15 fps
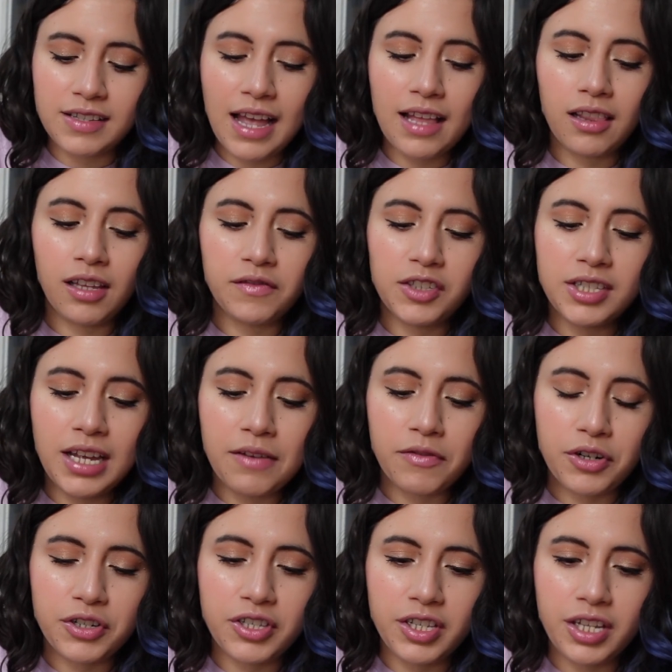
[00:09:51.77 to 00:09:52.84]
I love the
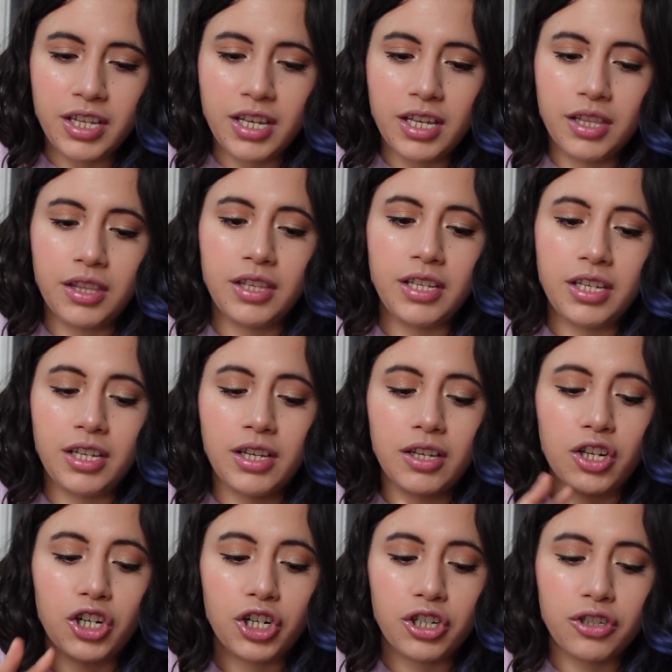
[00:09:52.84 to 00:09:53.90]
diversity in the
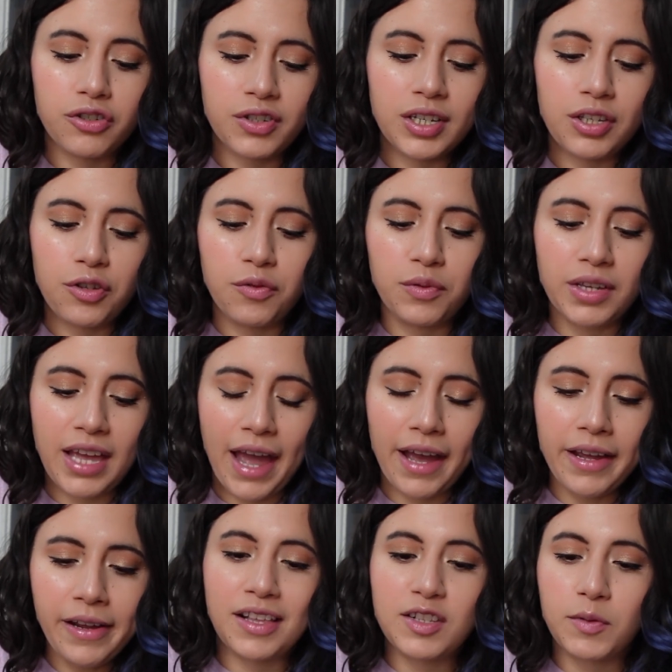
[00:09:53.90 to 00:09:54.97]
girls that you
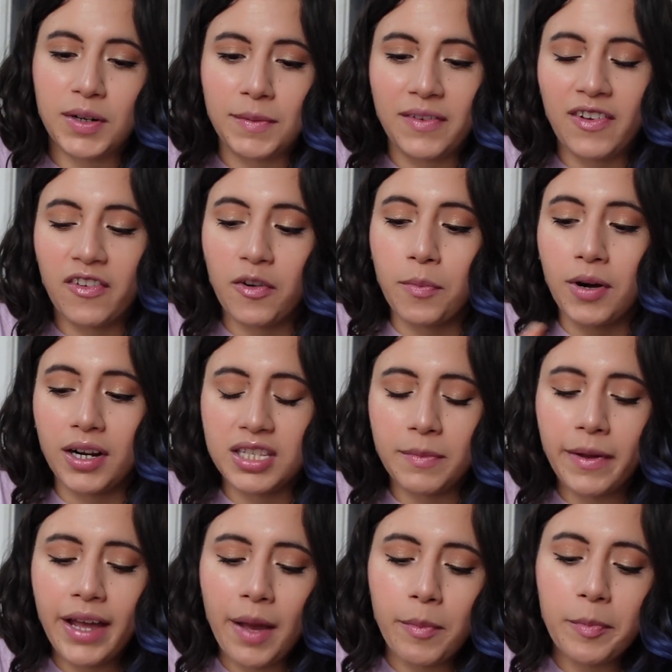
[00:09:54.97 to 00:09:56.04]
get. That's one of my favorite parts
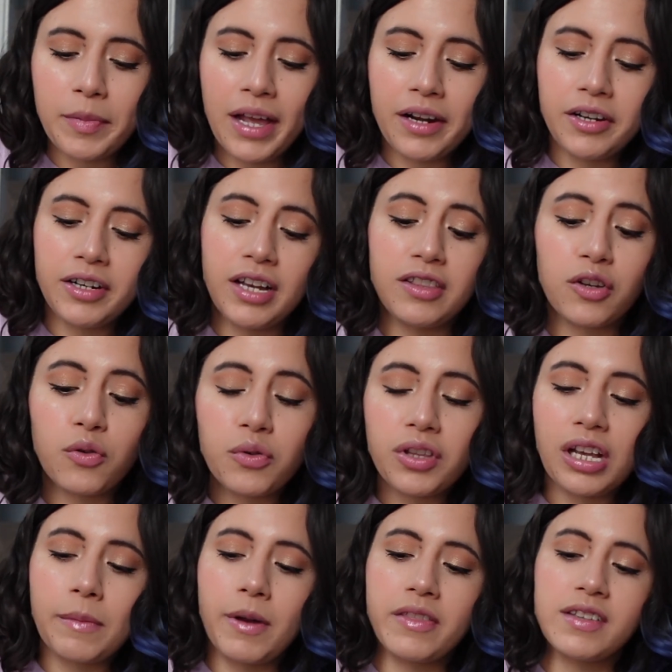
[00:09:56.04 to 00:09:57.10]
about Happy Planner. And the cool
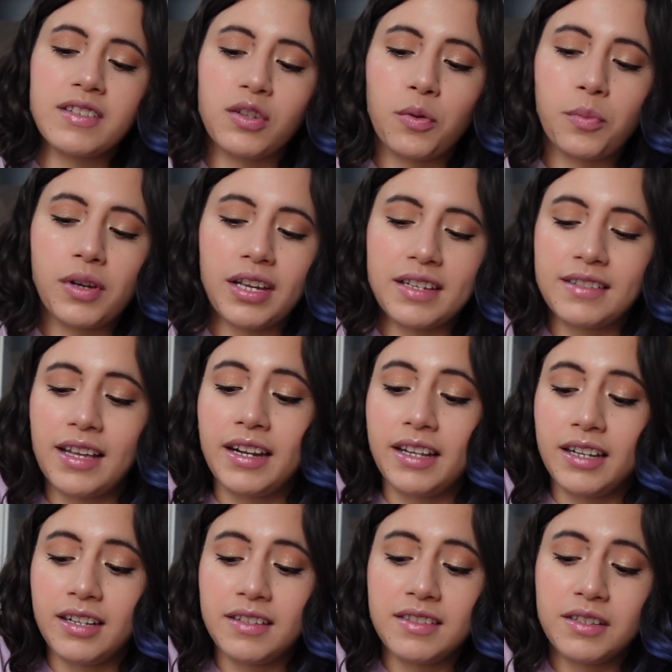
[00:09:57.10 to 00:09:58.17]
thing about this notebook is that
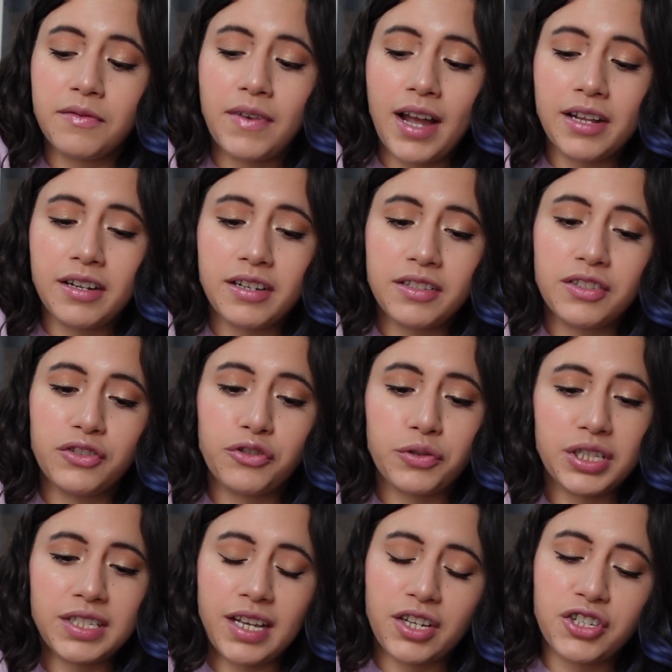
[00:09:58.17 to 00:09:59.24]
it is divided into
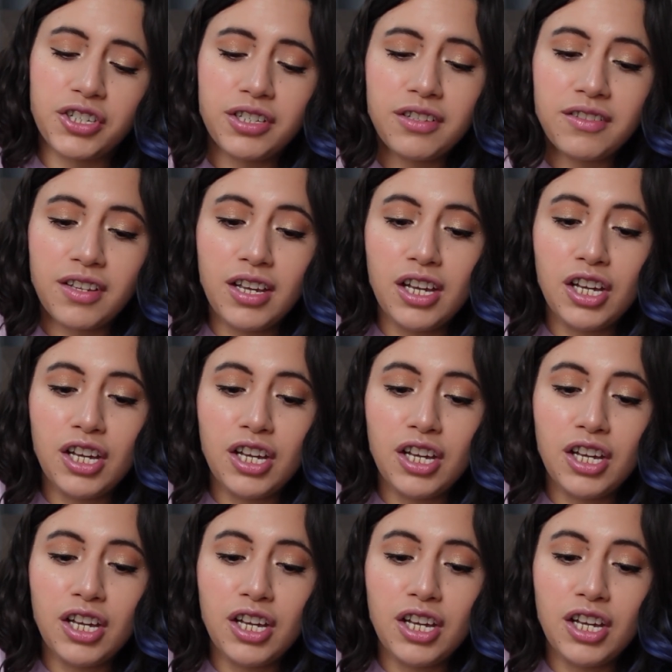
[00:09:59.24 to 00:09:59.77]
three sections.